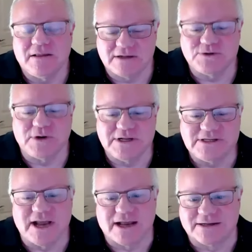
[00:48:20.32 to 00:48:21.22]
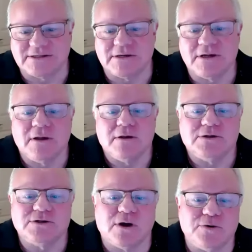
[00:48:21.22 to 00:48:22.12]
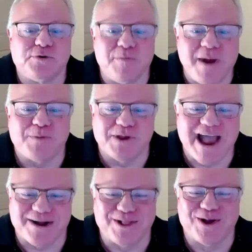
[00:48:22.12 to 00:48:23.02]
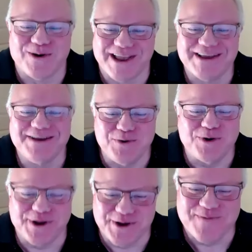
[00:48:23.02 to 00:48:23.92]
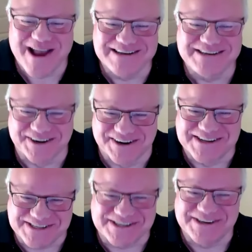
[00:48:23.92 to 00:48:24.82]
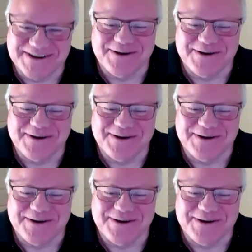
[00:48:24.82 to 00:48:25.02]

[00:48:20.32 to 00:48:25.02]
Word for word: That's what he says. So remember that, Chloe. Who are your mentors?